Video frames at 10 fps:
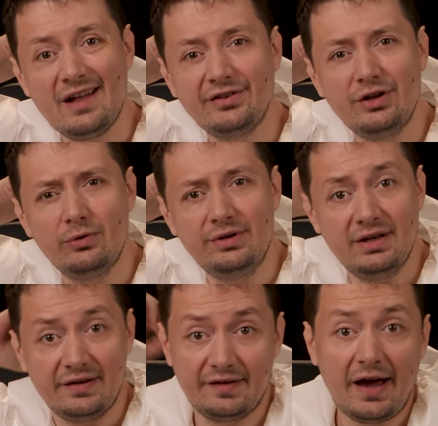know the
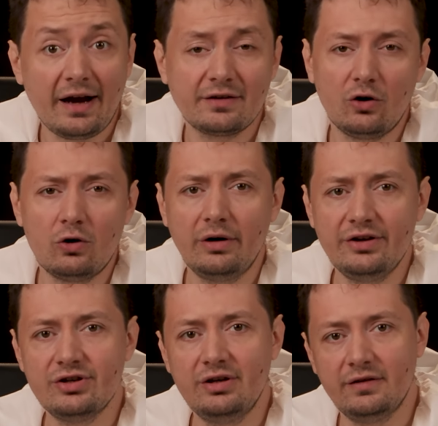exact
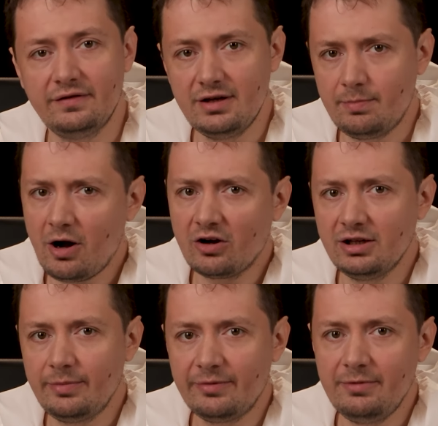origin of the
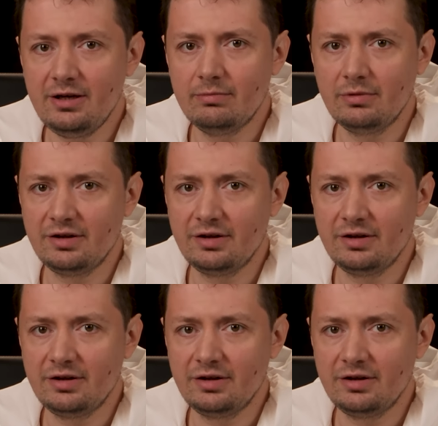apocalypse meme. It